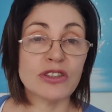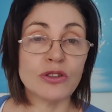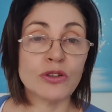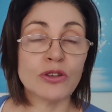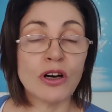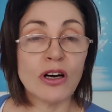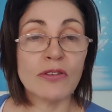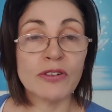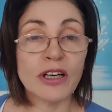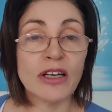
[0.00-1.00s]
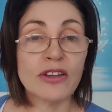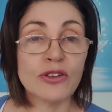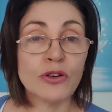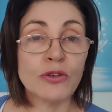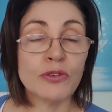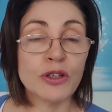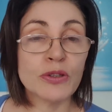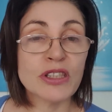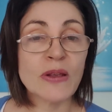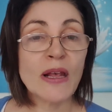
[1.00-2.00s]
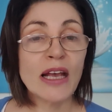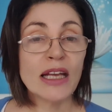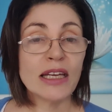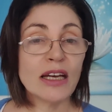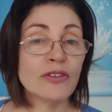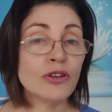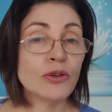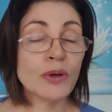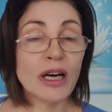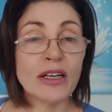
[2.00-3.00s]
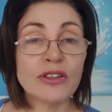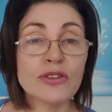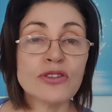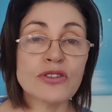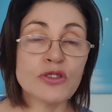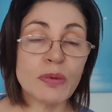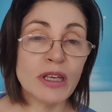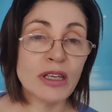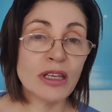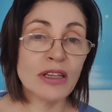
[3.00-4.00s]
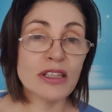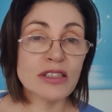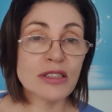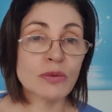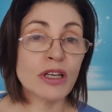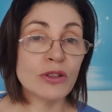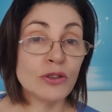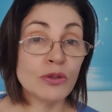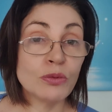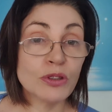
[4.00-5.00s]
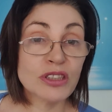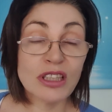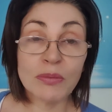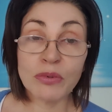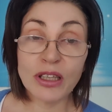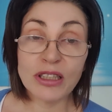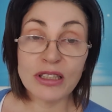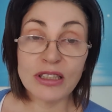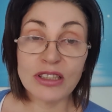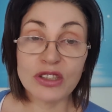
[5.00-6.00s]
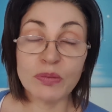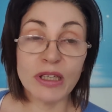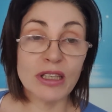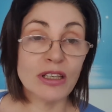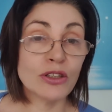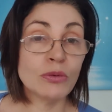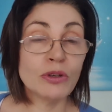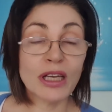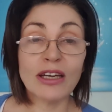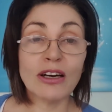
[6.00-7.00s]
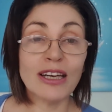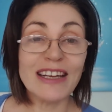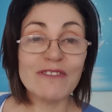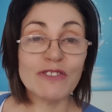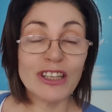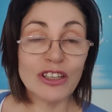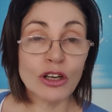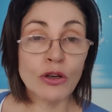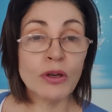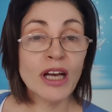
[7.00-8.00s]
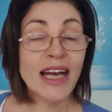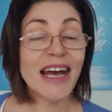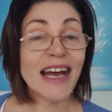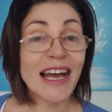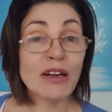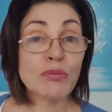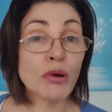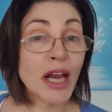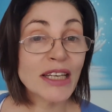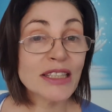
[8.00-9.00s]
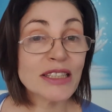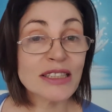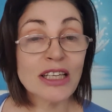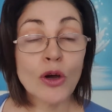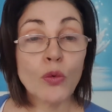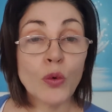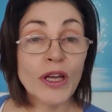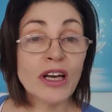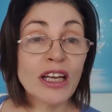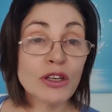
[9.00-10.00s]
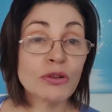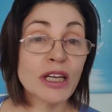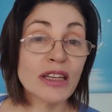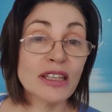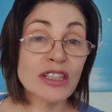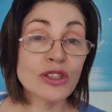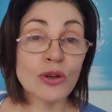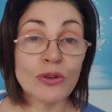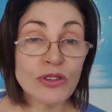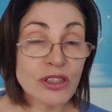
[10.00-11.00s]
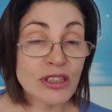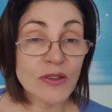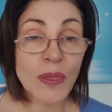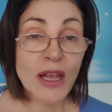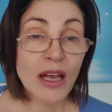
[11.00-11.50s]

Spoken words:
that you could offer your viewers. Now, if you aren't used to speaking, this is where you will start practicing speaking. You will get on a video and practice. When I create these courses,